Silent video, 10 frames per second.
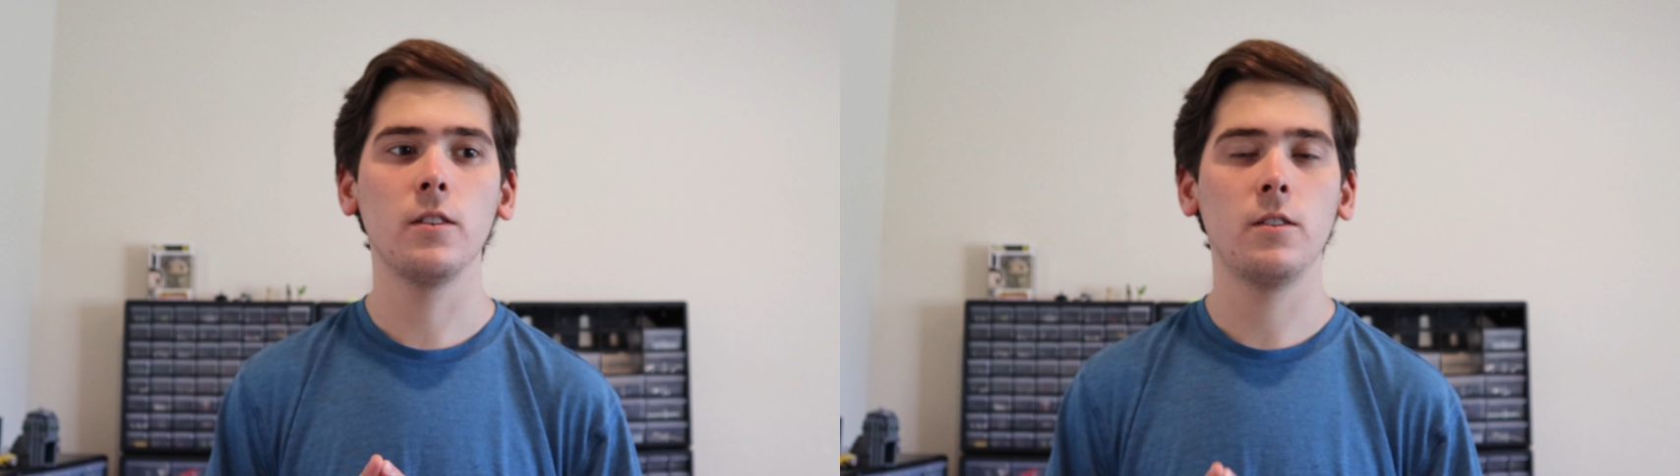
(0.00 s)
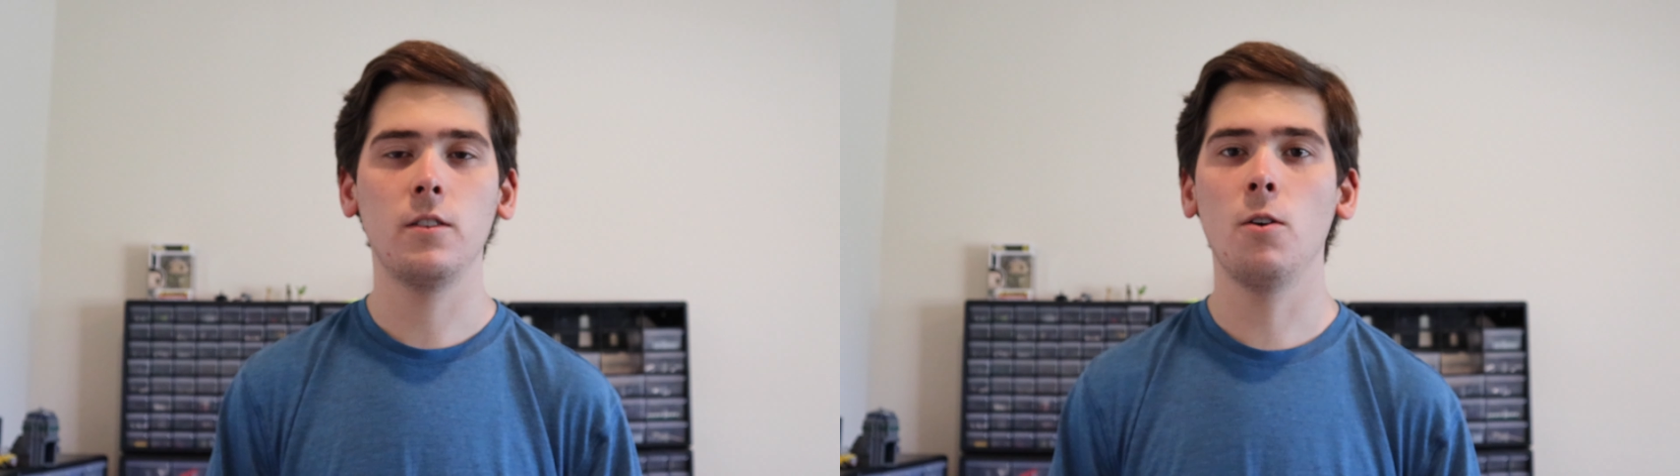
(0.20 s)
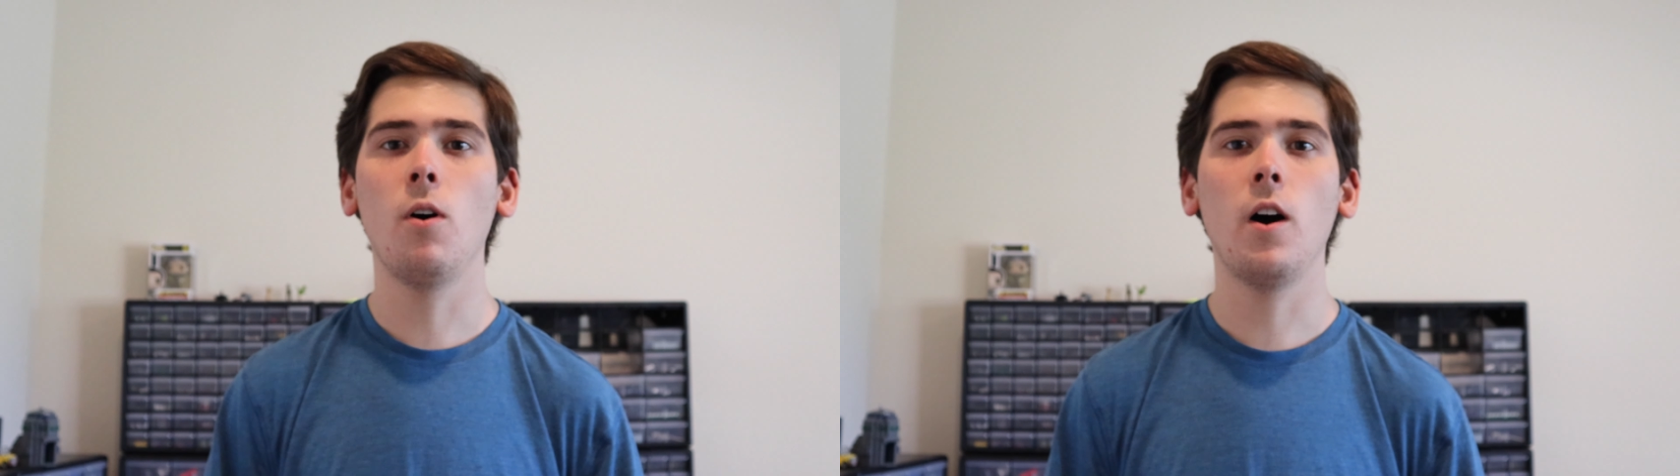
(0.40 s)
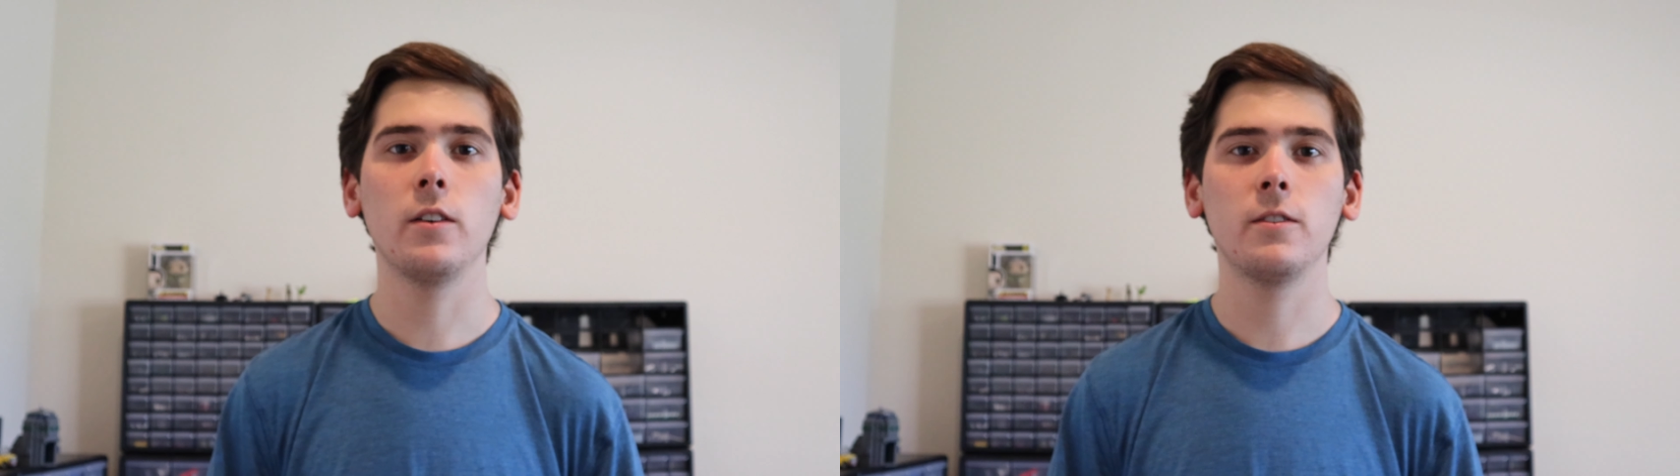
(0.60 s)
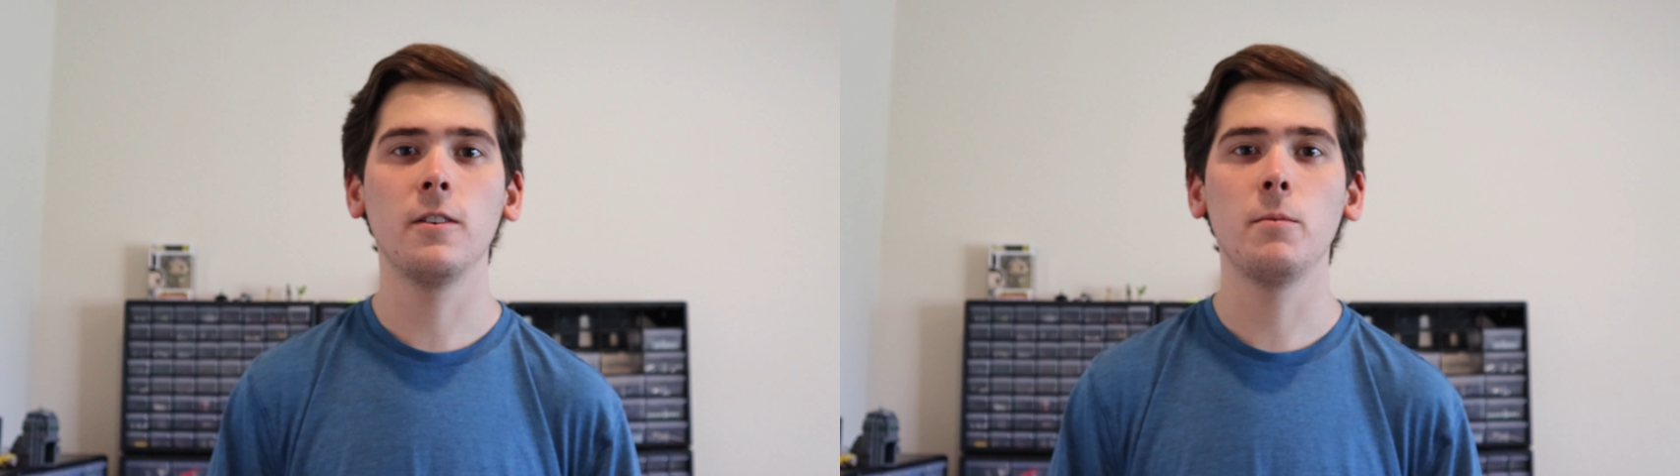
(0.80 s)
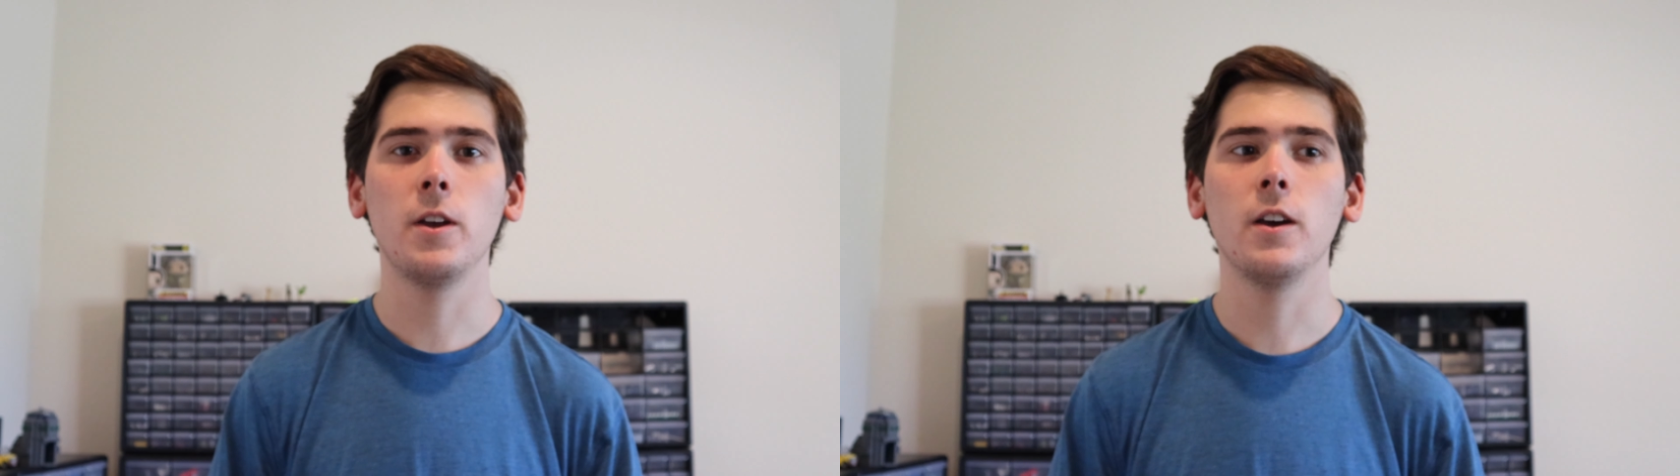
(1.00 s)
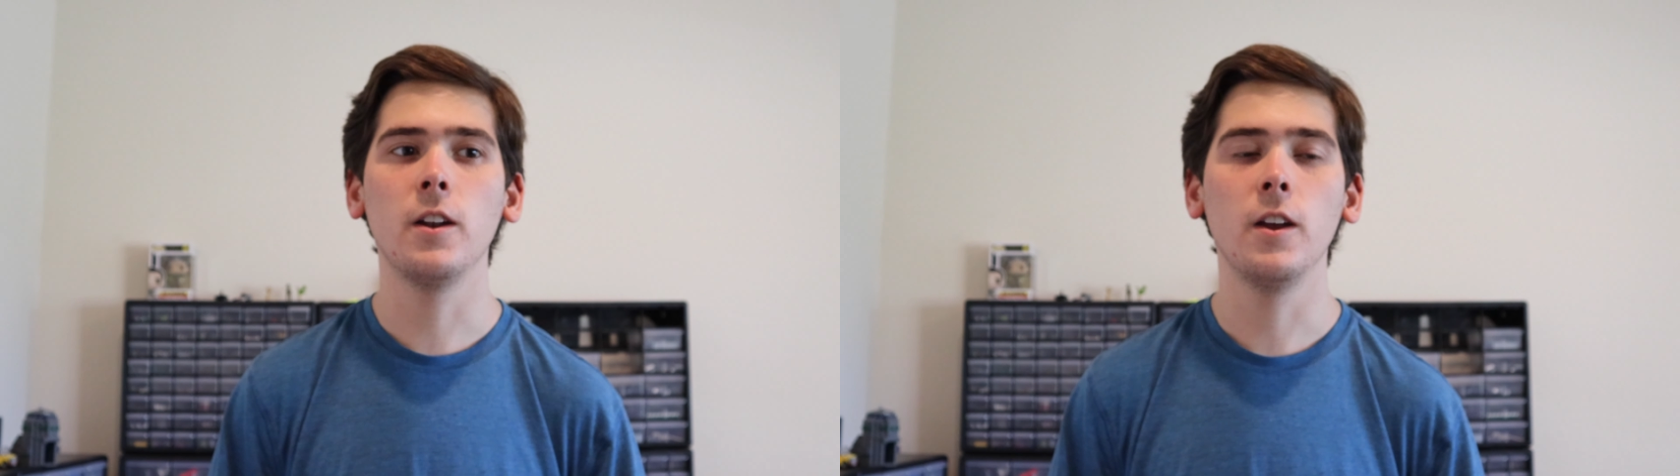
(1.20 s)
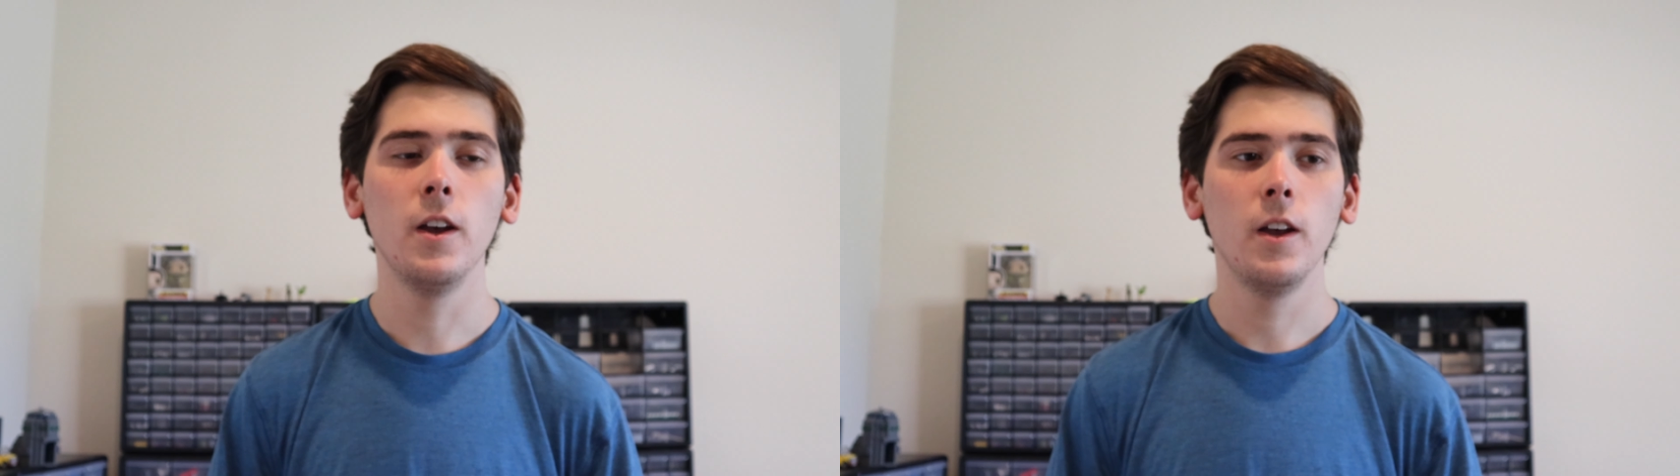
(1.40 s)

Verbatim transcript: so awesome, and